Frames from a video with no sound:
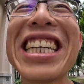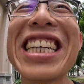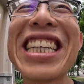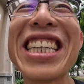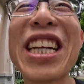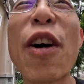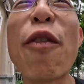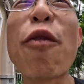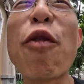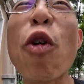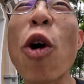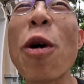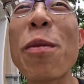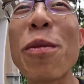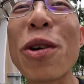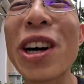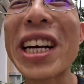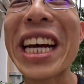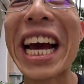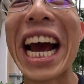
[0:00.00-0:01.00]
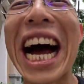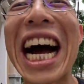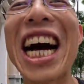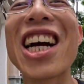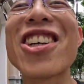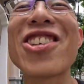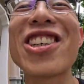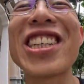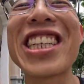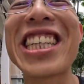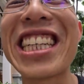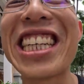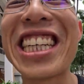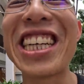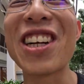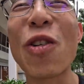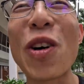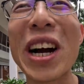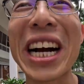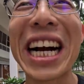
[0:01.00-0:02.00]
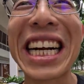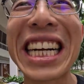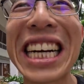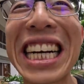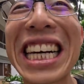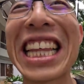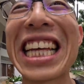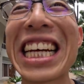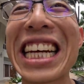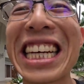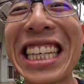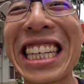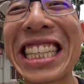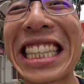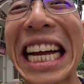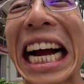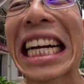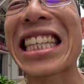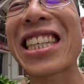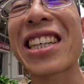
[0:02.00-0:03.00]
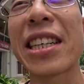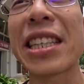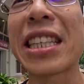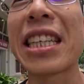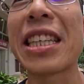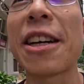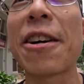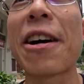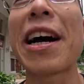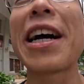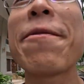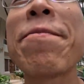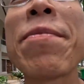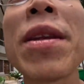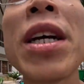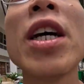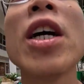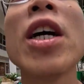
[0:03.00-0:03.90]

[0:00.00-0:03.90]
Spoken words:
You know, formal, casual, what kind of the tactical, right?